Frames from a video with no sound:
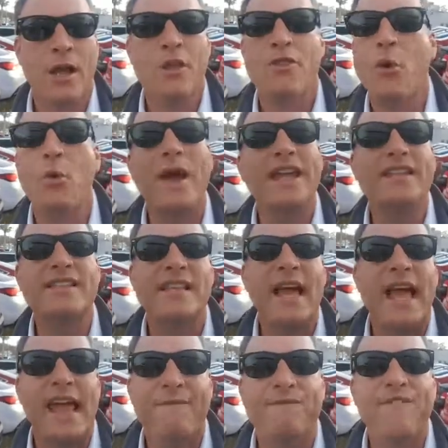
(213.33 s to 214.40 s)
The wins,
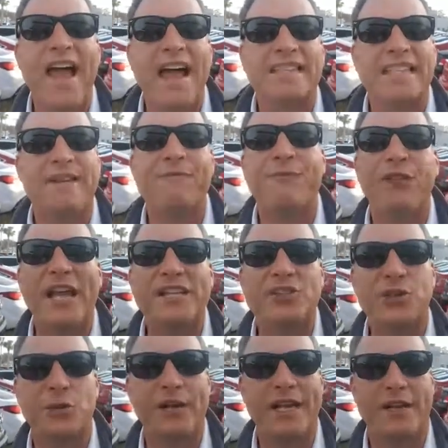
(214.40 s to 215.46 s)
in fact, inflate
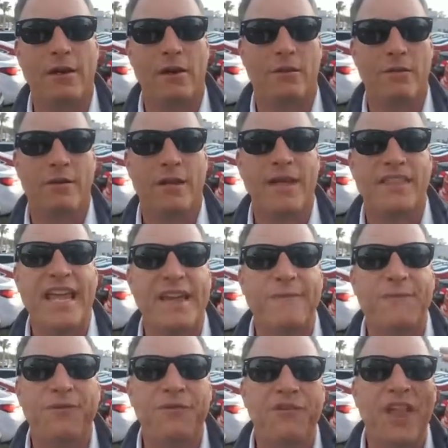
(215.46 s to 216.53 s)
your ego. They
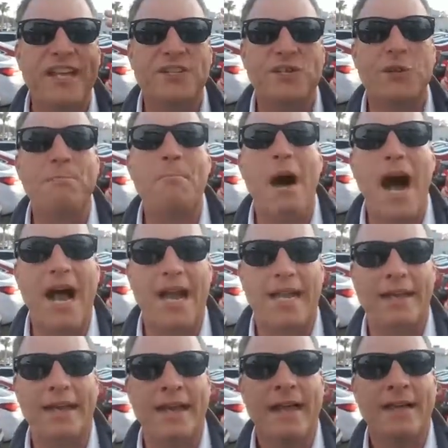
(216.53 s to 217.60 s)
inflate your
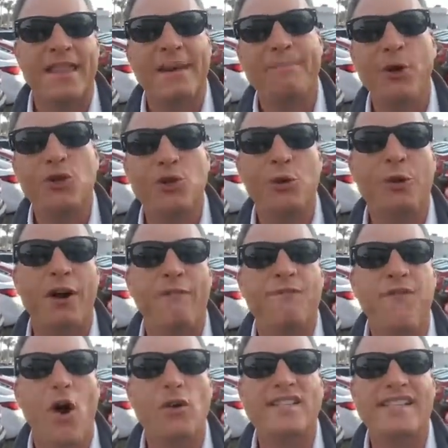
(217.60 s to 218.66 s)
mind. They put you in a
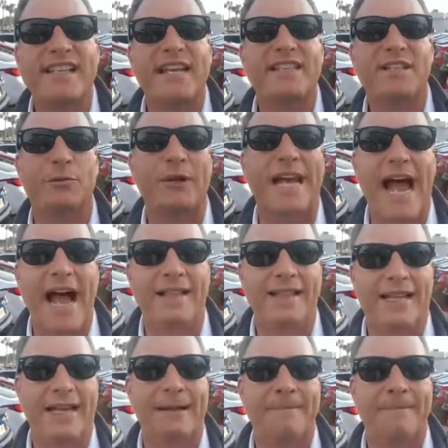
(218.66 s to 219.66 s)
false sense of reality.